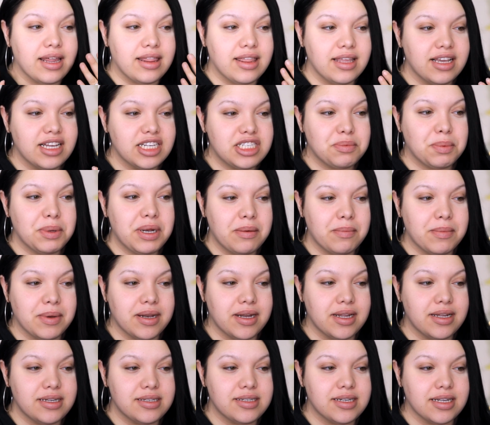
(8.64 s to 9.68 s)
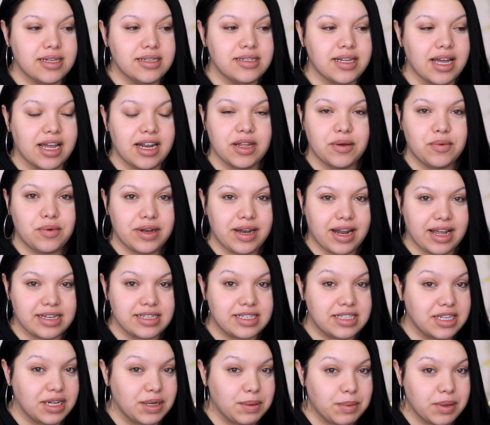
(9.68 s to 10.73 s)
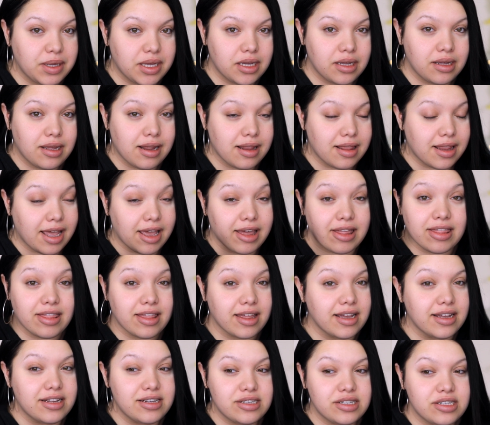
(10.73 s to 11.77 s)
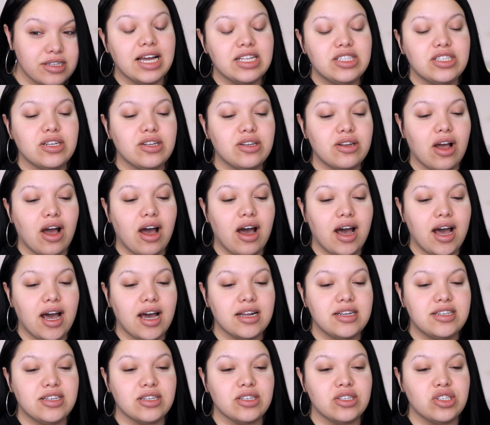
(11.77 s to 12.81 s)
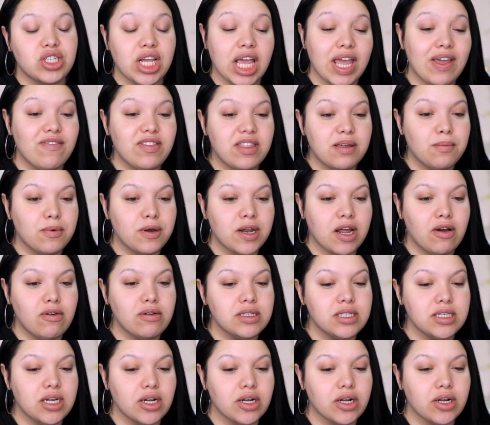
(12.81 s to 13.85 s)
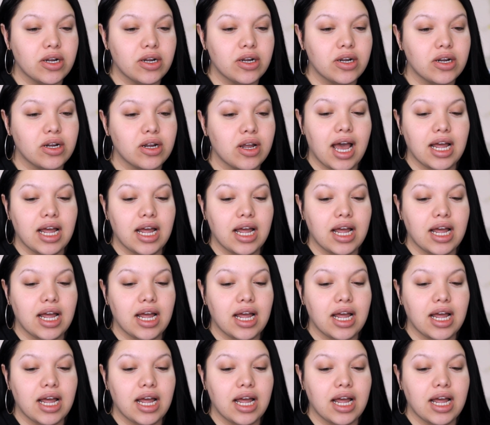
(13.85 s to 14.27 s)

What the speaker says: I think it's been a minute since anyone has seen me like this. I did not shave them when I was younger.